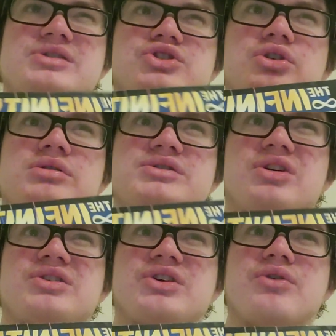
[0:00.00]
should
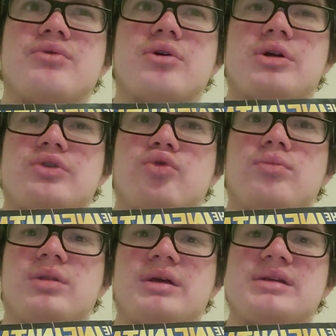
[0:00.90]
start to go on
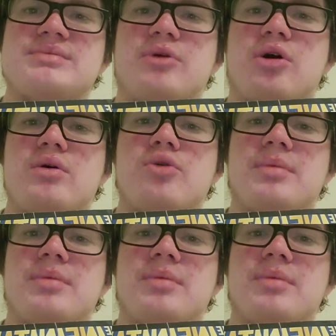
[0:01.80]
normally tomorrow,